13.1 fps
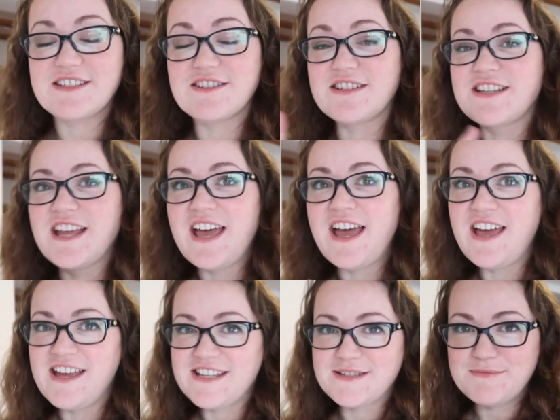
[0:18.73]
there's
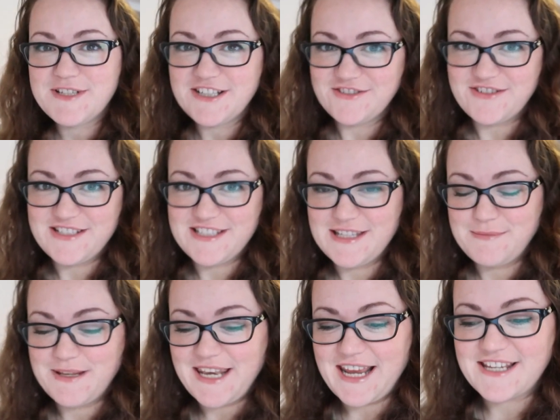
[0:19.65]
some children
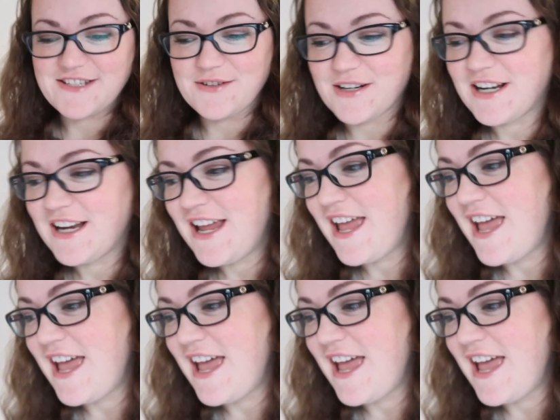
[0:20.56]
sleeping next door.